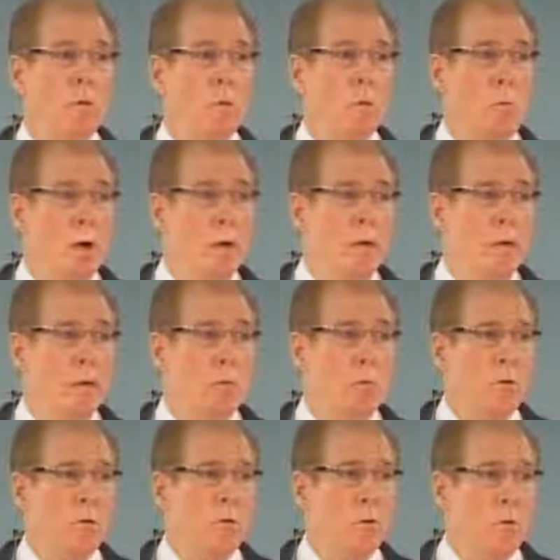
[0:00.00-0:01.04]
writings,
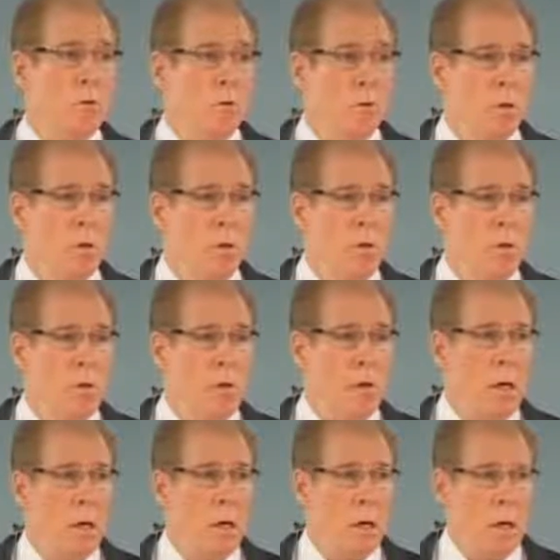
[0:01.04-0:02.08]
et cetera,
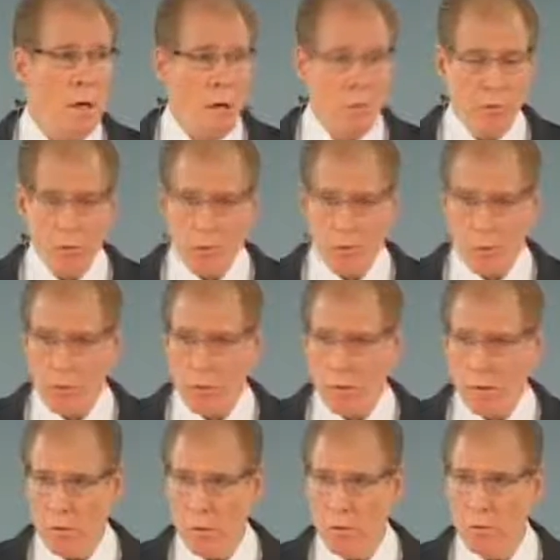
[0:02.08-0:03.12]
uh, of
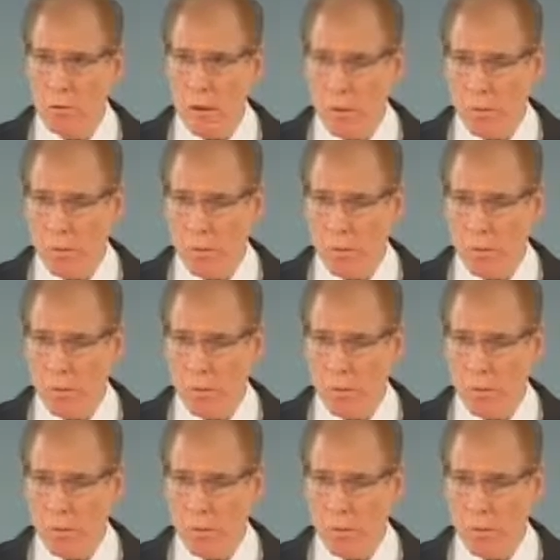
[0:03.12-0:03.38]
sixteenth, uh,